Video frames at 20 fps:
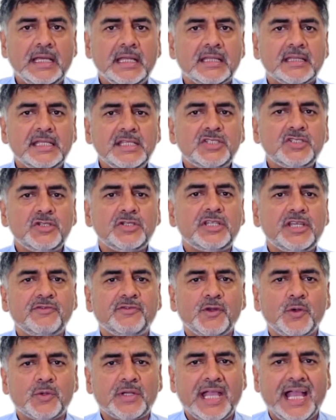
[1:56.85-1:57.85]
This could give
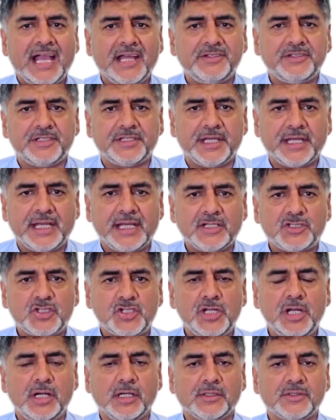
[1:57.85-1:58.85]
your candidate a
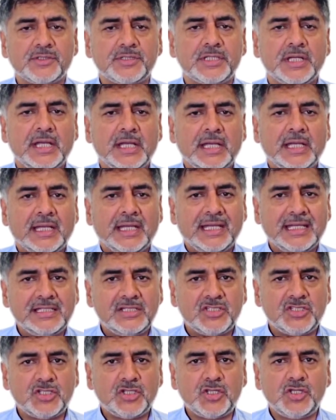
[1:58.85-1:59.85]
chance in
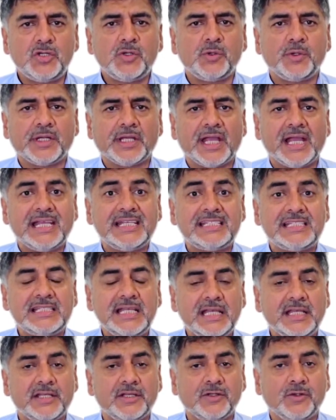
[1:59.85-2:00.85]
securing a
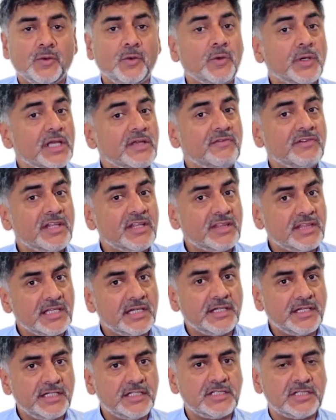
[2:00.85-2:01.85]
second or even a
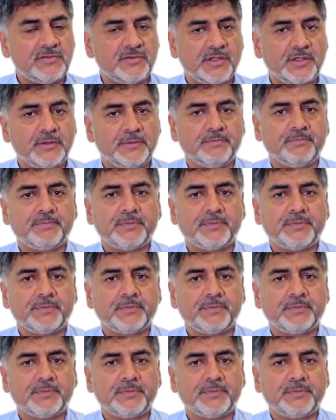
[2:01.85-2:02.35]
third interview.